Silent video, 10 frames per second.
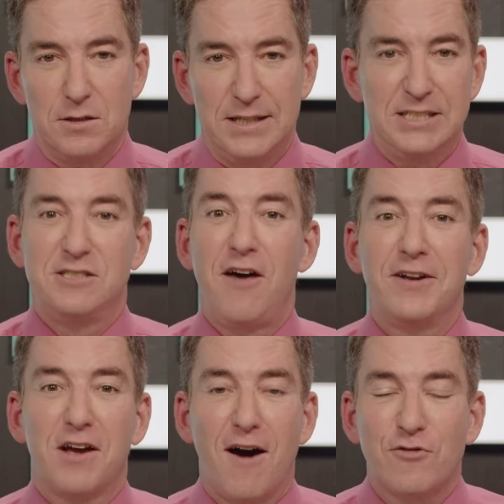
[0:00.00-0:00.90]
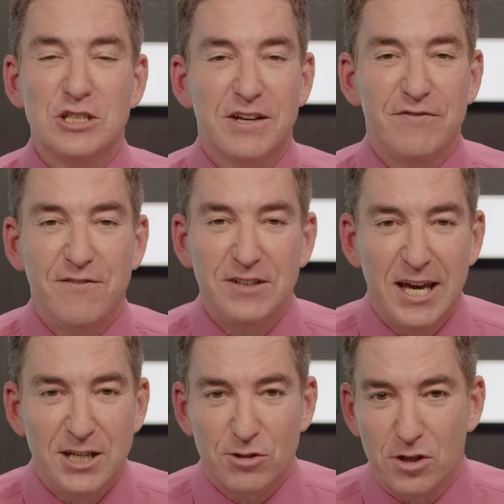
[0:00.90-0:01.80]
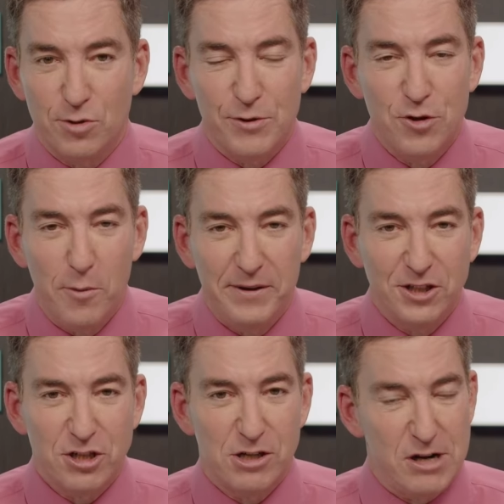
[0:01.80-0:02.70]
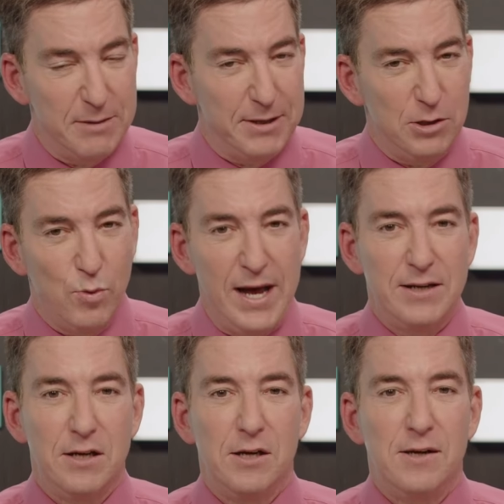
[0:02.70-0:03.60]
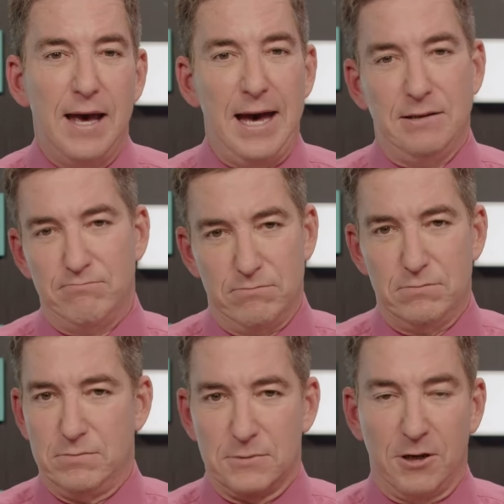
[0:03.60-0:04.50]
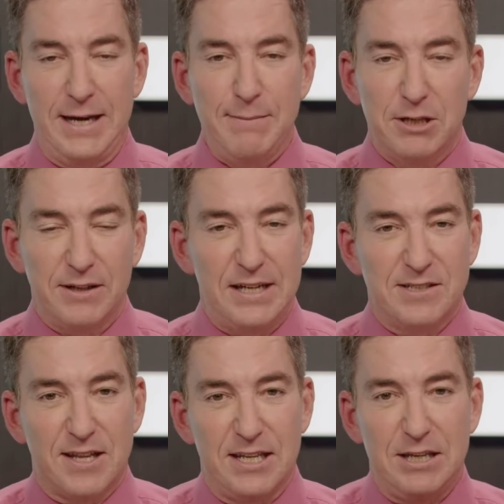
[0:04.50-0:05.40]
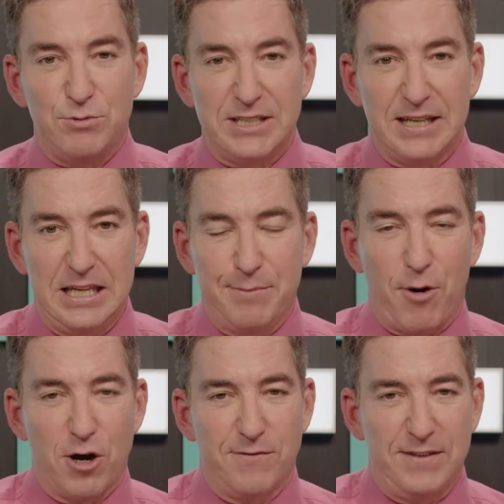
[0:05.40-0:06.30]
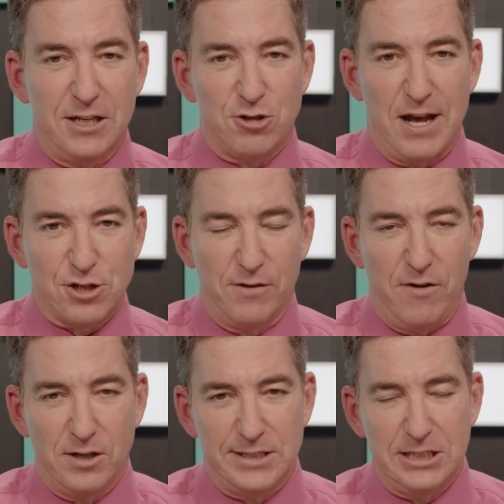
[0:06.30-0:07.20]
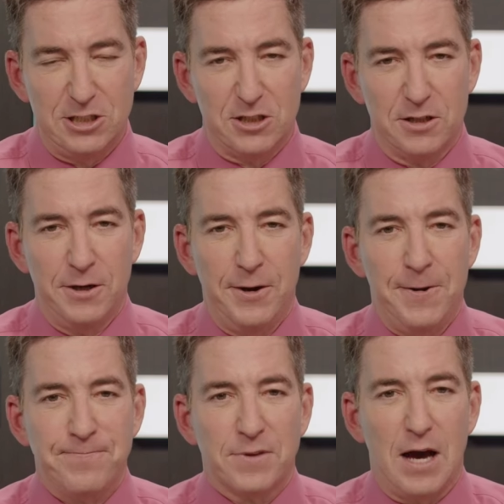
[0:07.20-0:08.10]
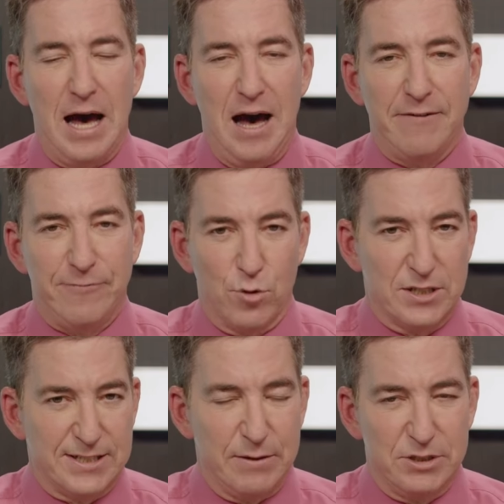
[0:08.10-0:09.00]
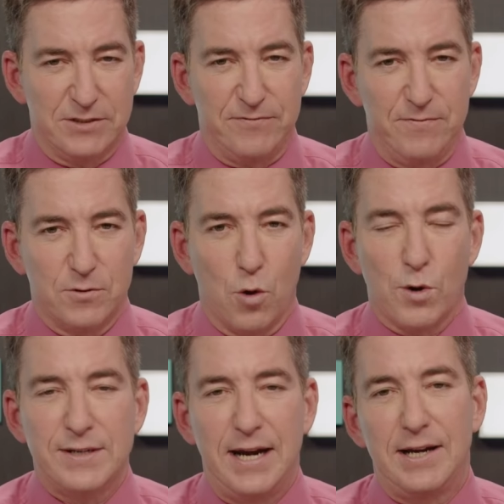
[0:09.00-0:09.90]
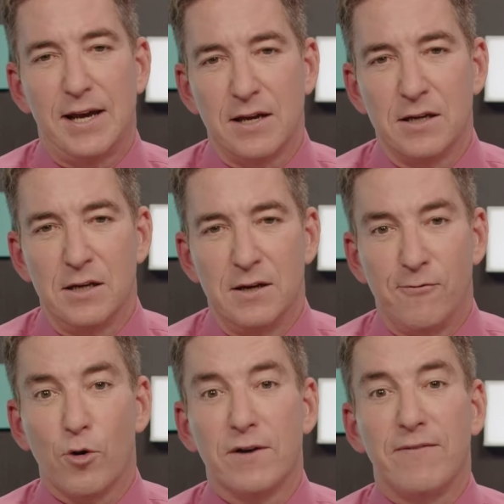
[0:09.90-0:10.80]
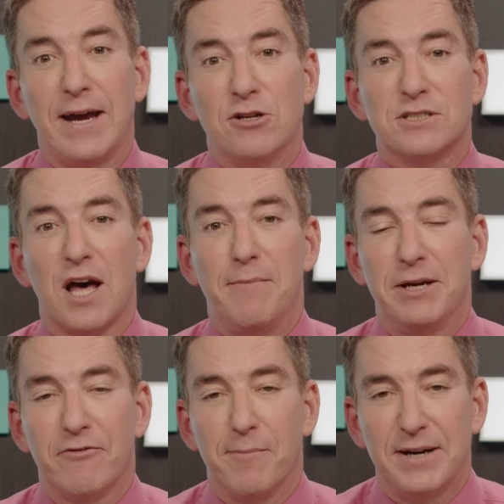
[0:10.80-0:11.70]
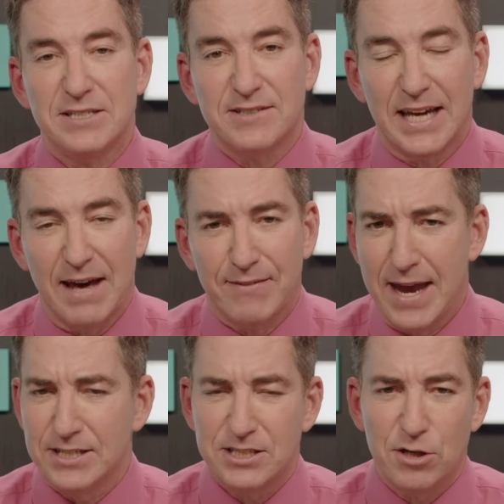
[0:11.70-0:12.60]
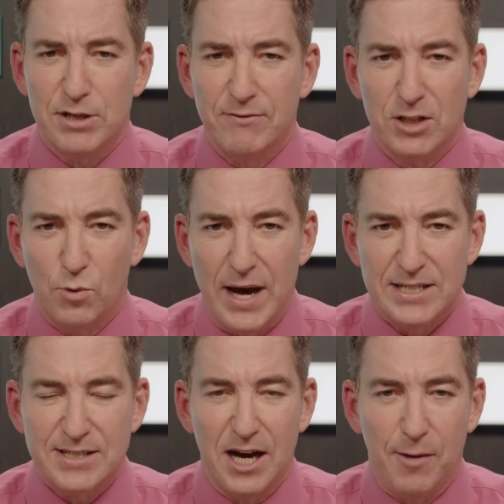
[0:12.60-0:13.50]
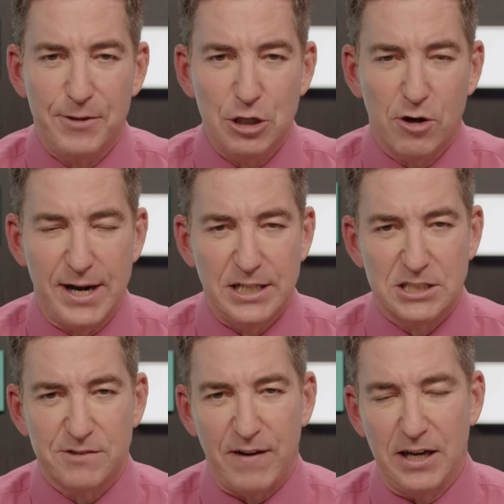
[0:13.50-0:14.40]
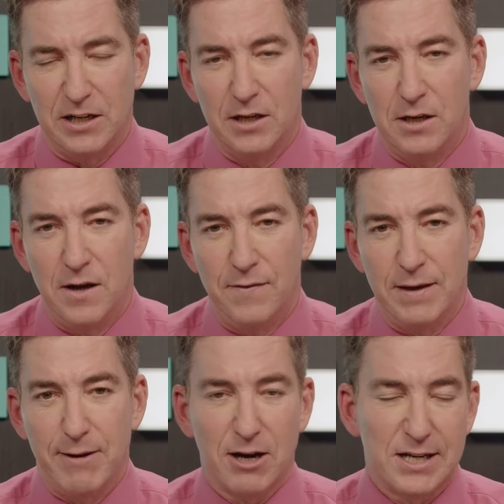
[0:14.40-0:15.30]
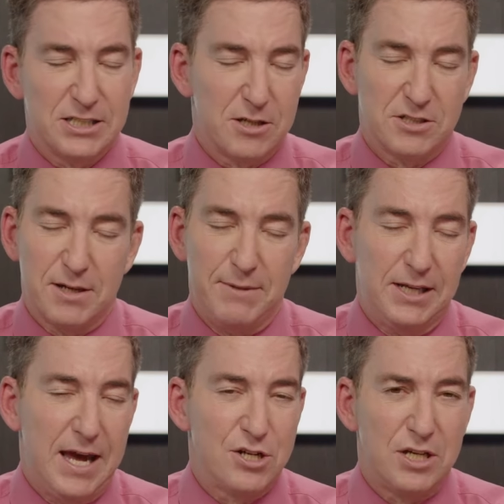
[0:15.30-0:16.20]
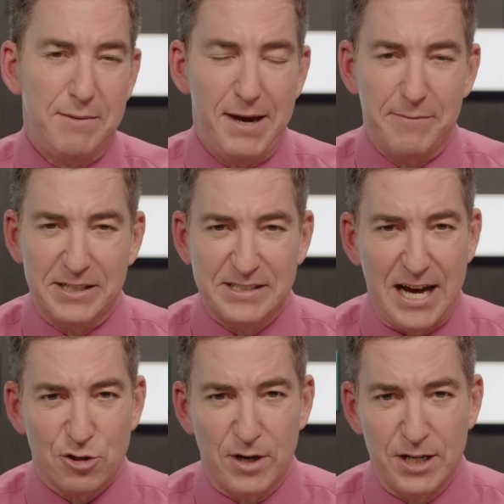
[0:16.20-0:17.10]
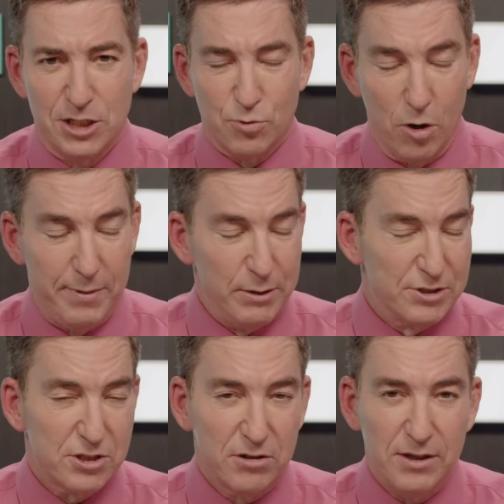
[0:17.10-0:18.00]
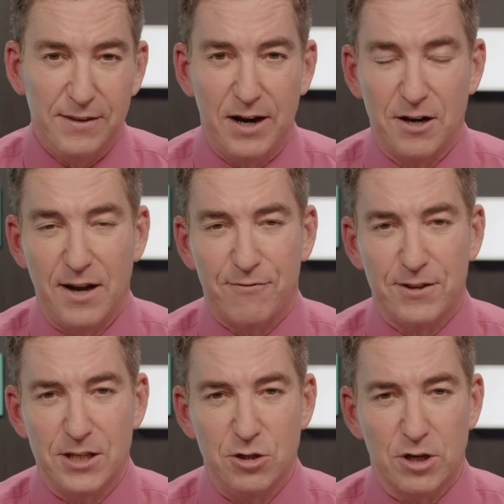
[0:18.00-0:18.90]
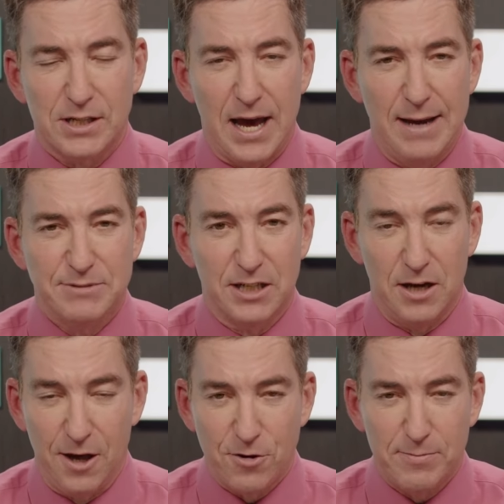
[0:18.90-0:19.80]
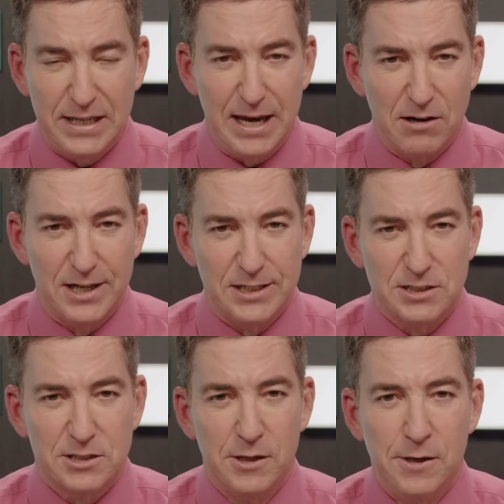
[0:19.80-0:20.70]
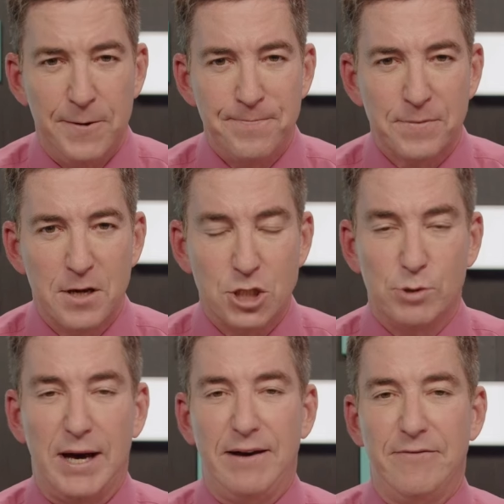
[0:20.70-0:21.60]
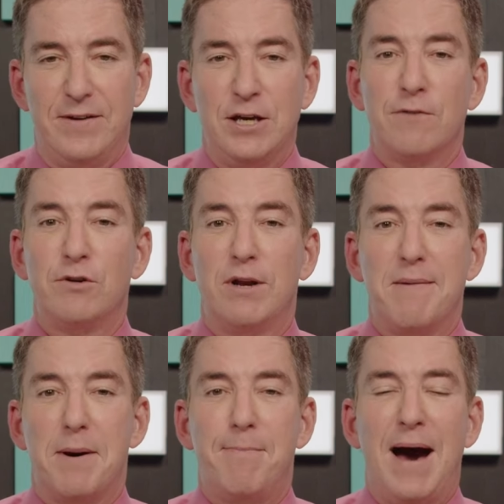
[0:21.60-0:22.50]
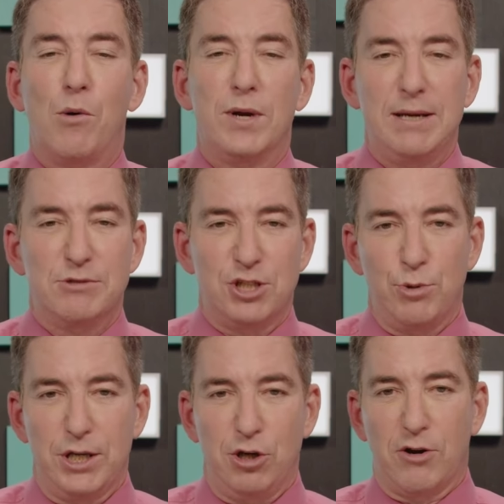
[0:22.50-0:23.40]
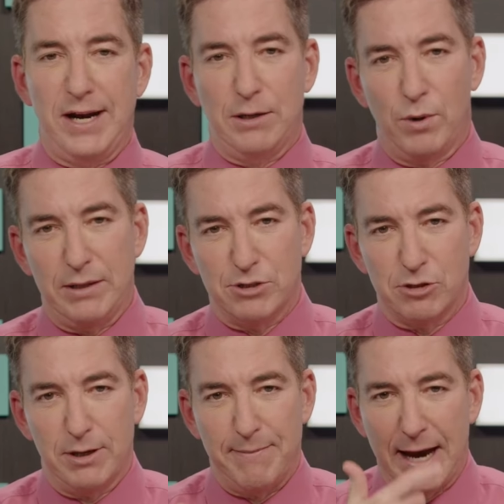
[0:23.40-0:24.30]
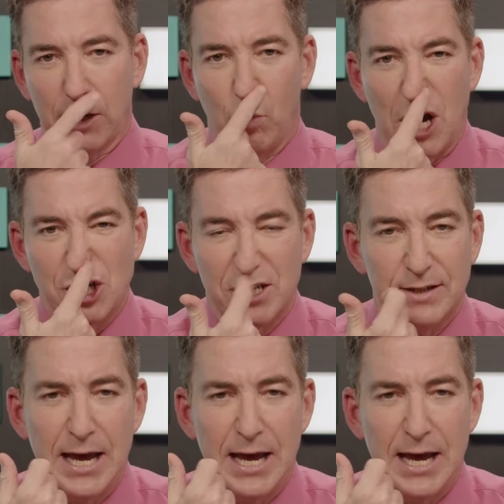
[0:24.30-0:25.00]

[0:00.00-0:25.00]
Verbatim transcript: He has nothing to offer. He's a fifty-eight-year-old with no military training, but he went and claimed at least that he was a key part of the international volunteer uh, force that was coordinating foreign fighters coming from places like Afghanistan or even the West to help the Ukrainians fight the Americans. There's some indication he may have exaggerated his role, but he was clearly there, enough for the New York Times and other media outlets to have interviewed him about what he was doing in Ukraine and what he was doing back in Washington.